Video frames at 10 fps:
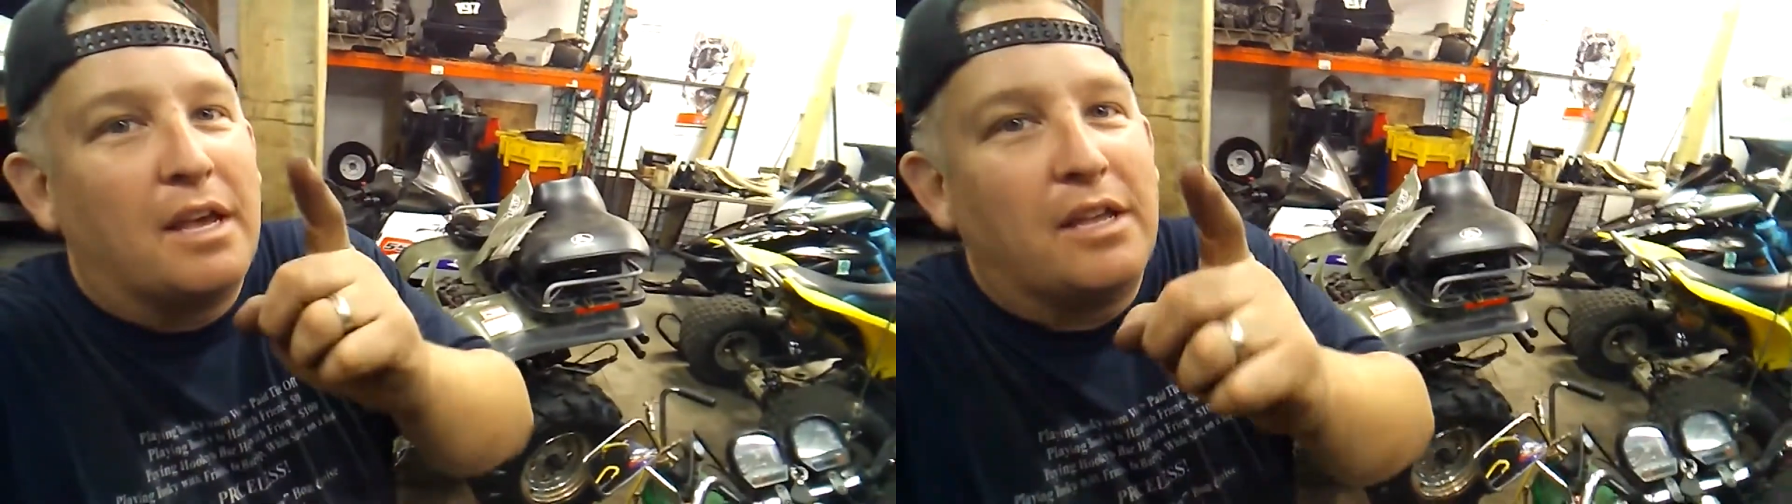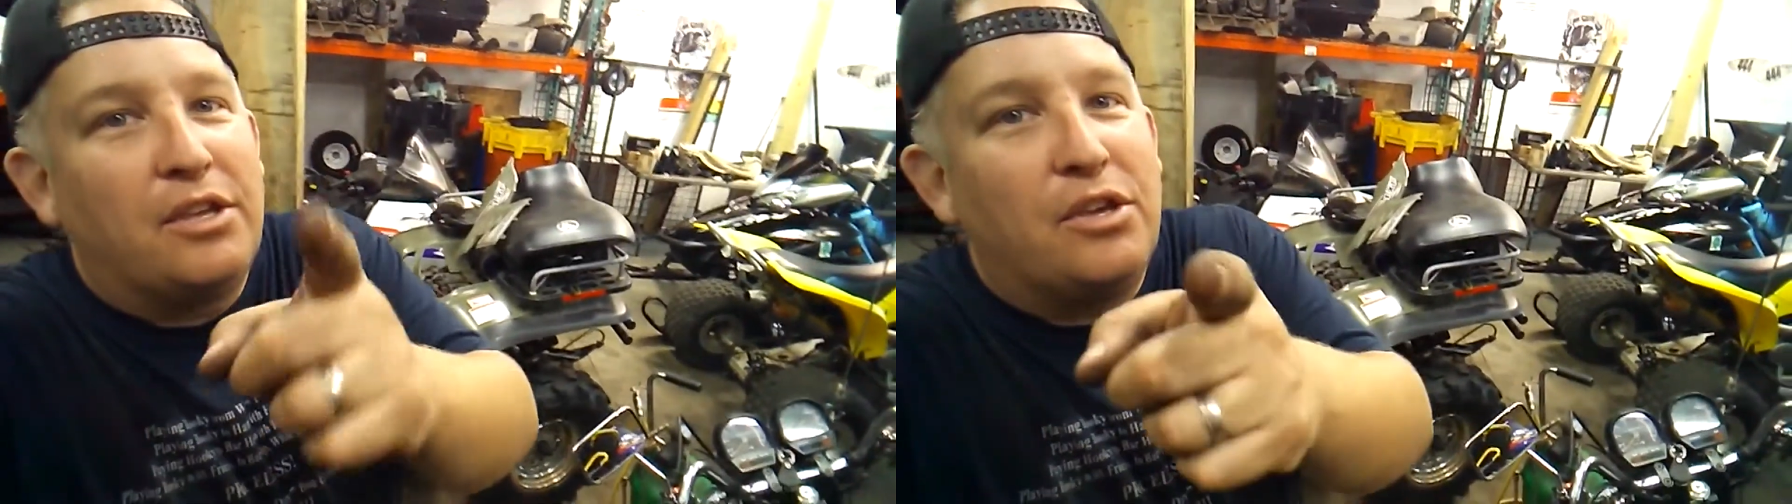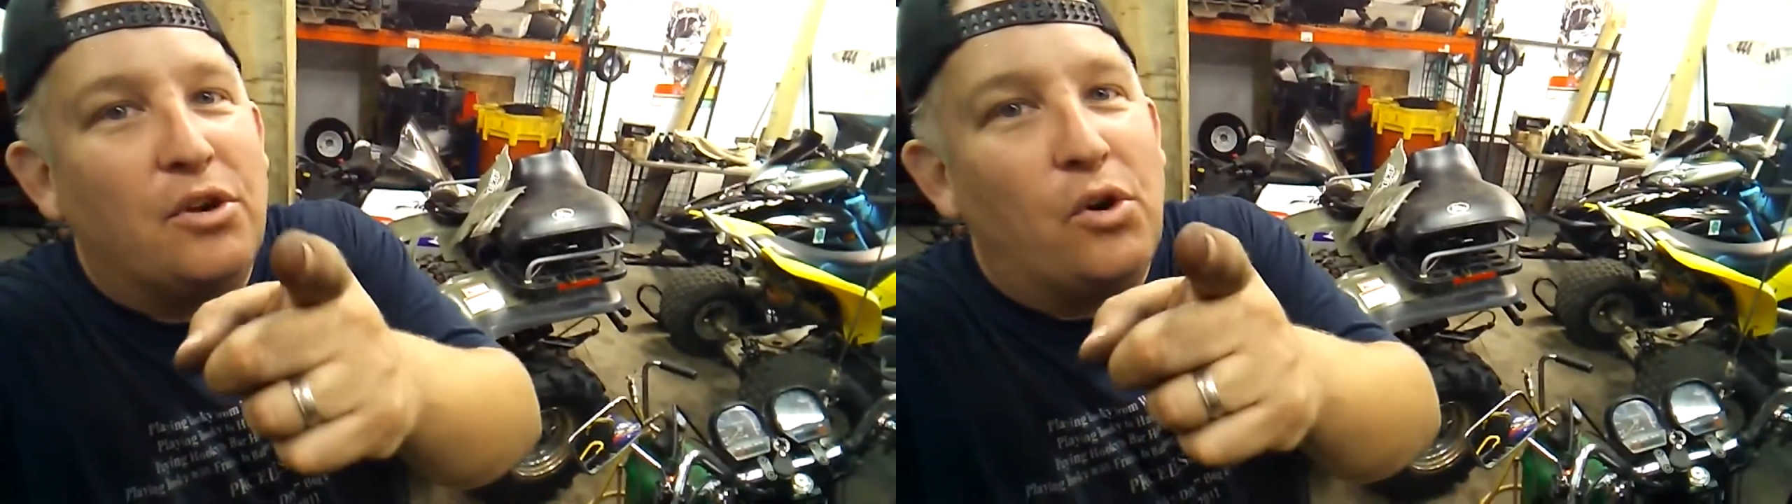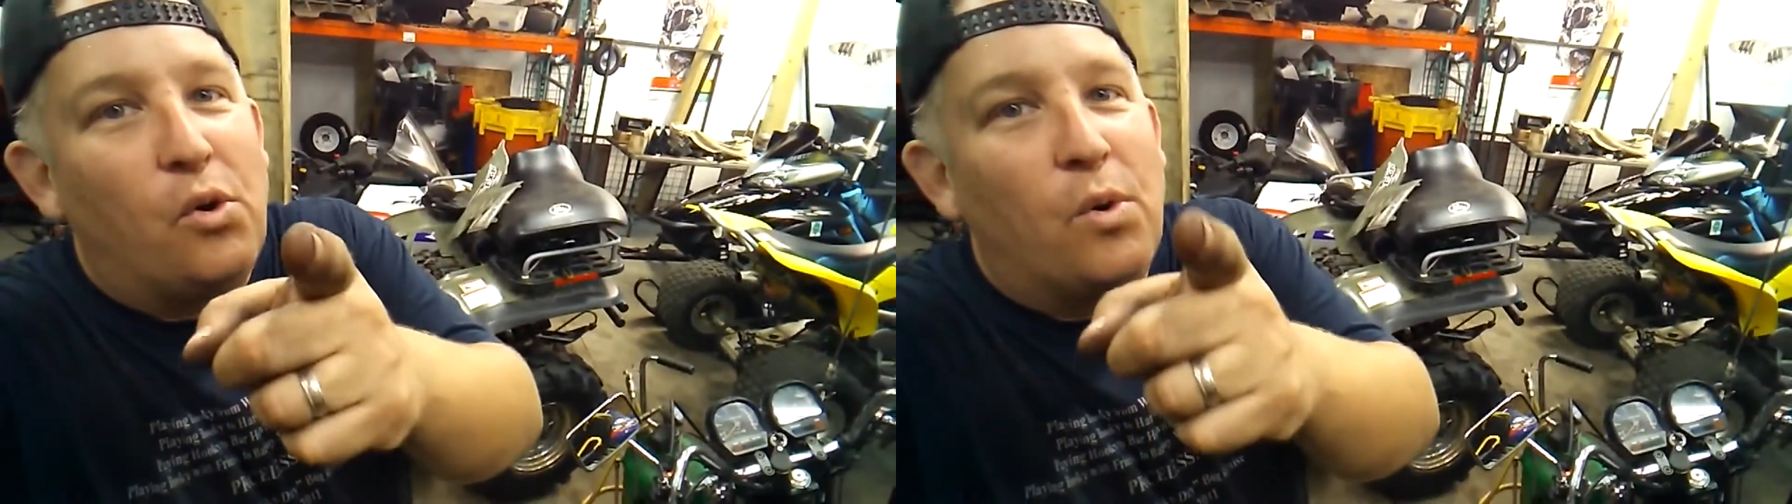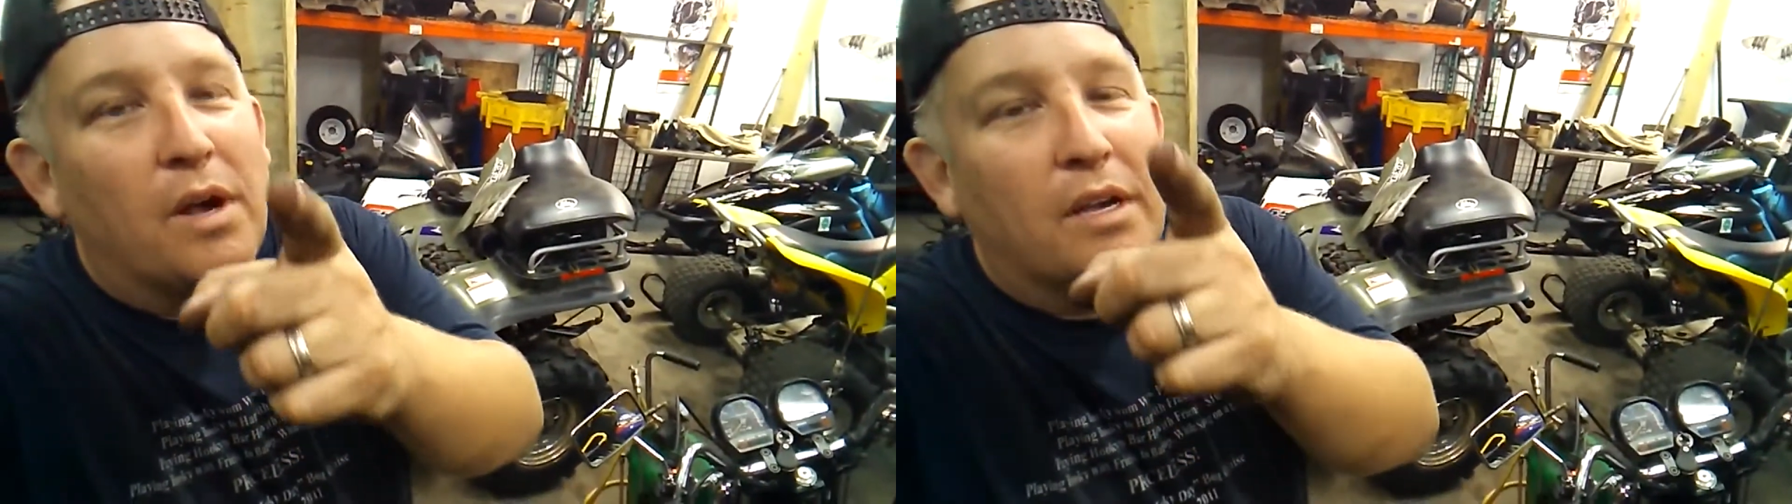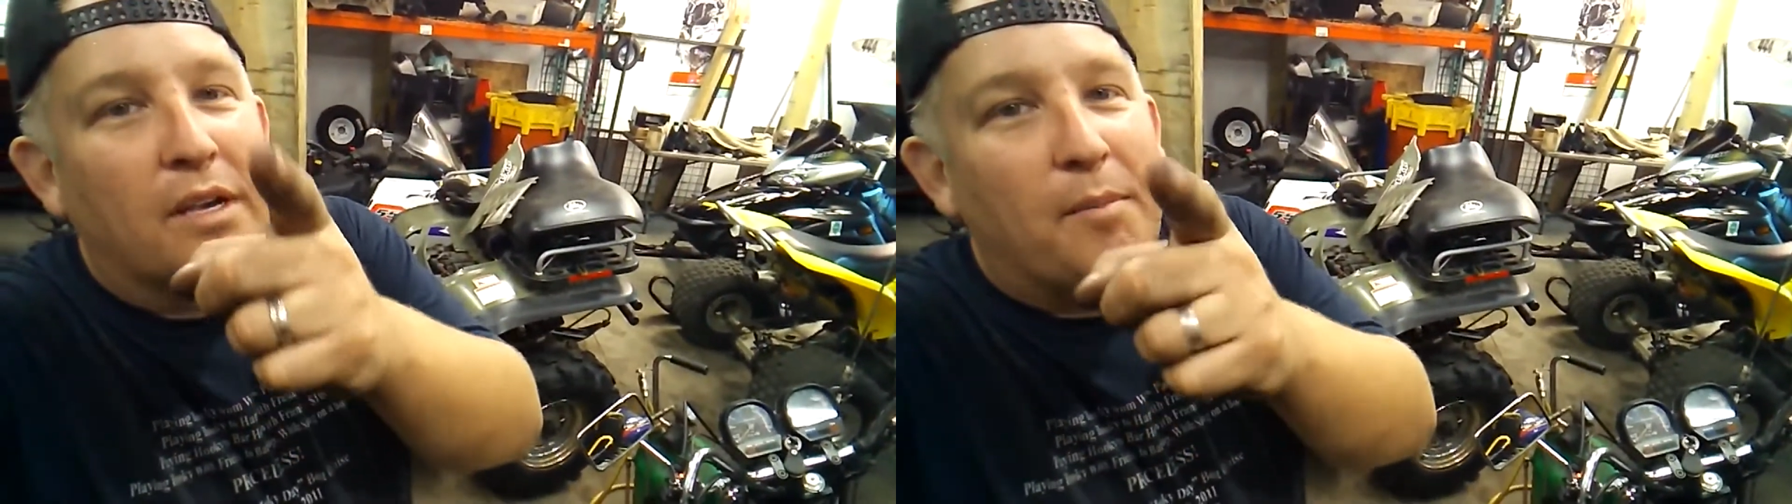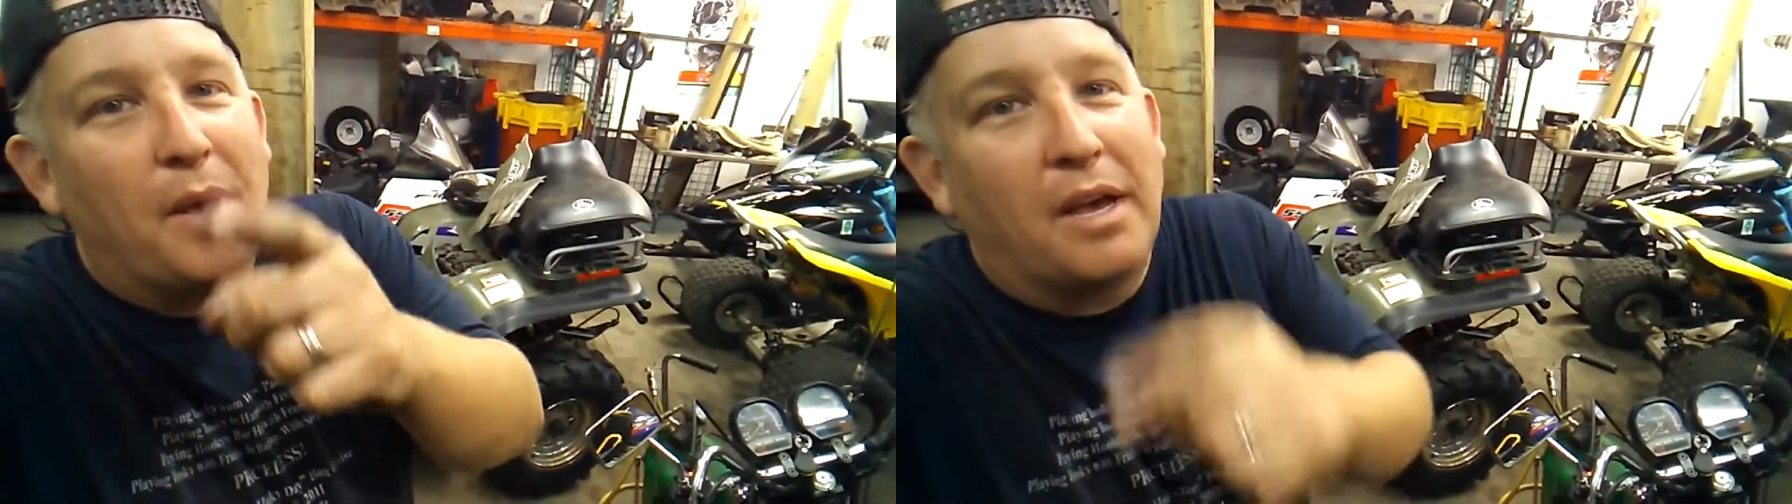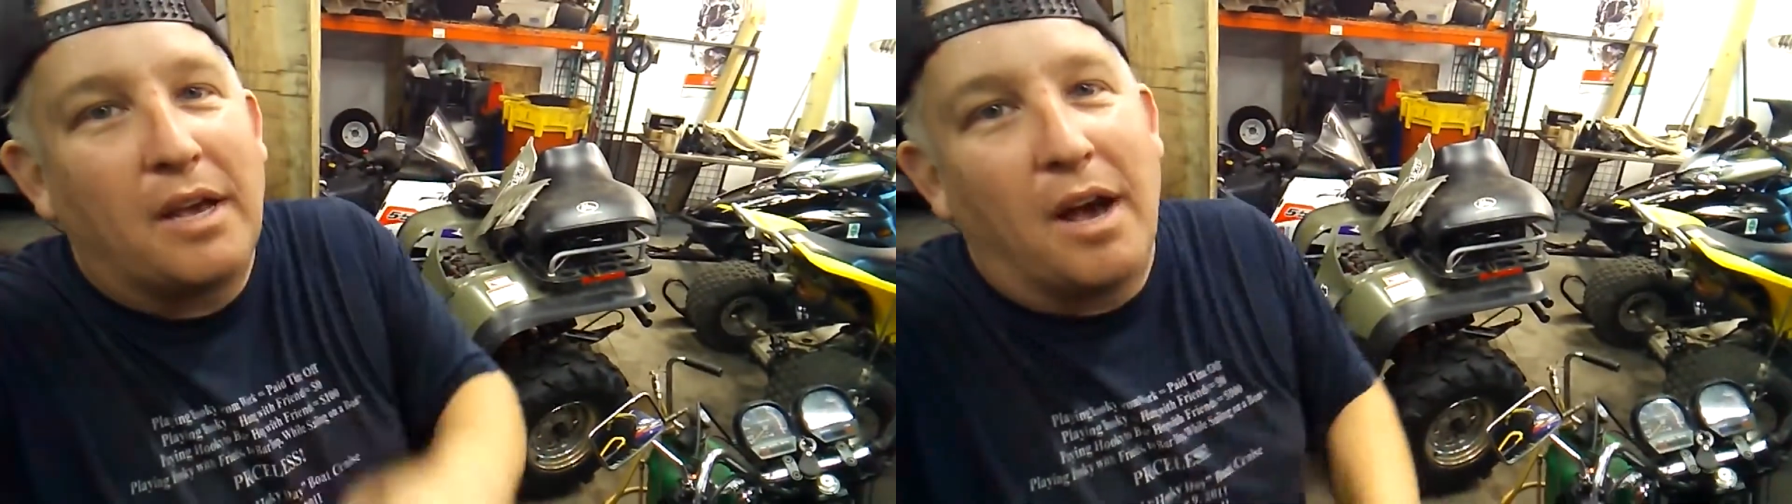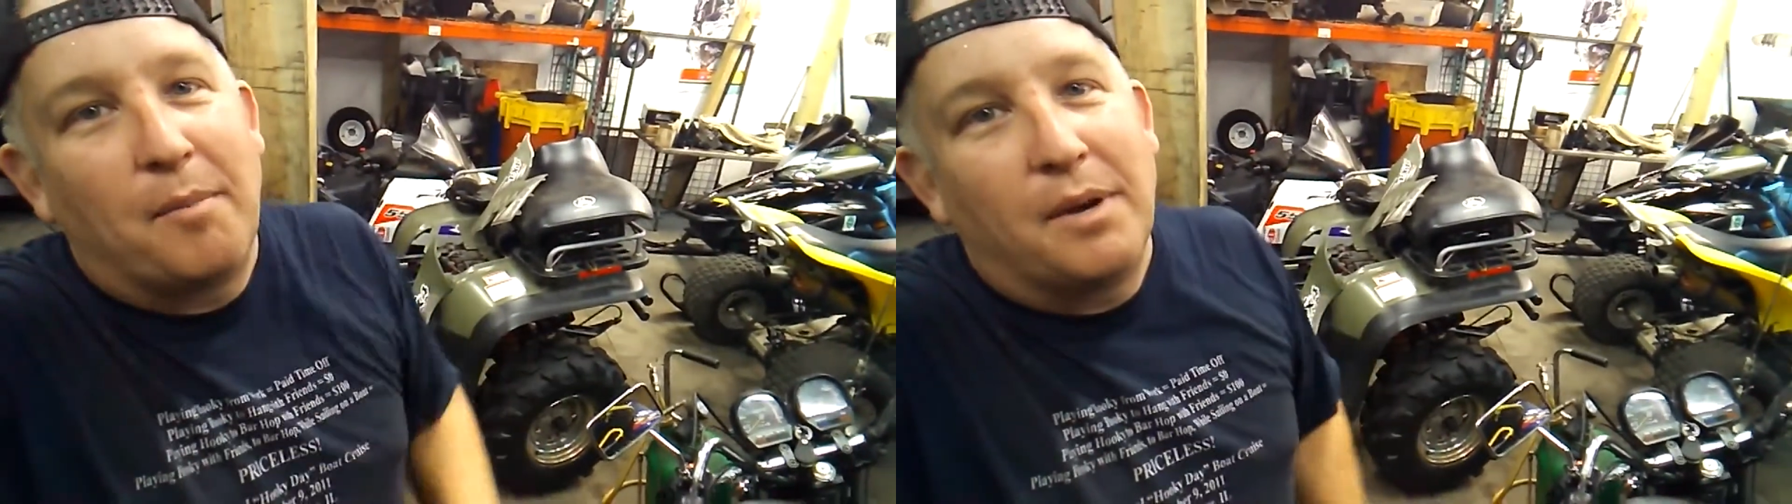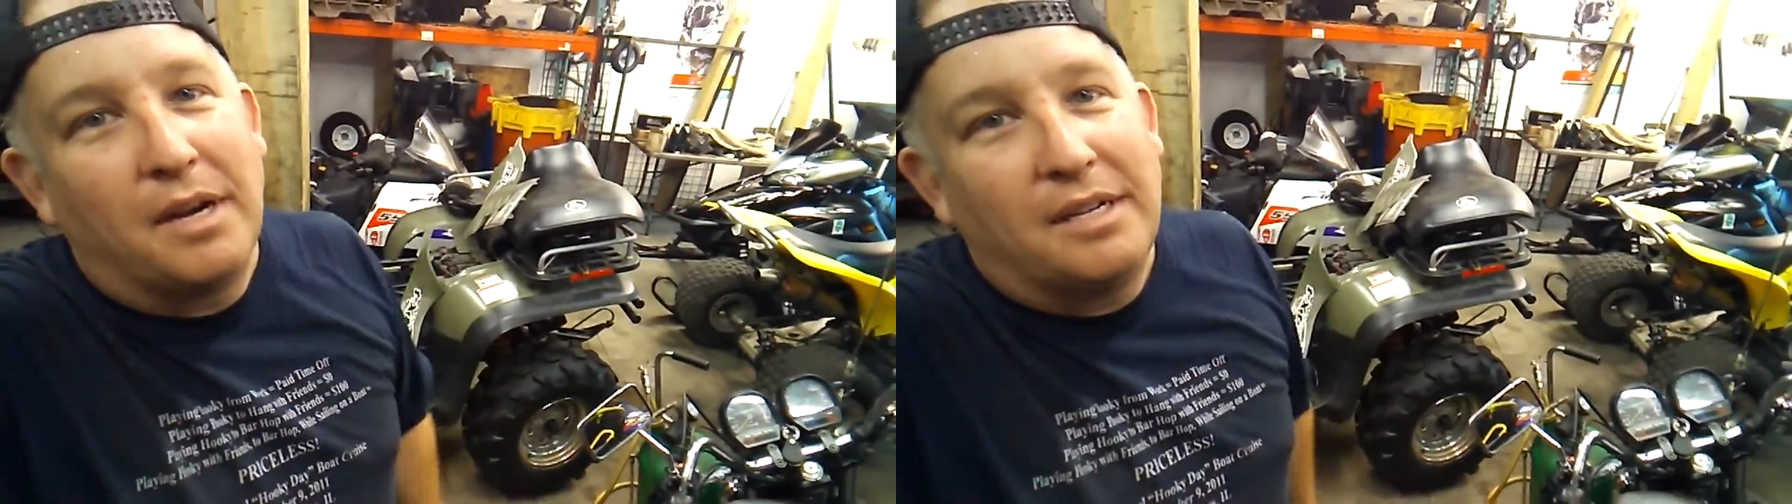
And you can pick up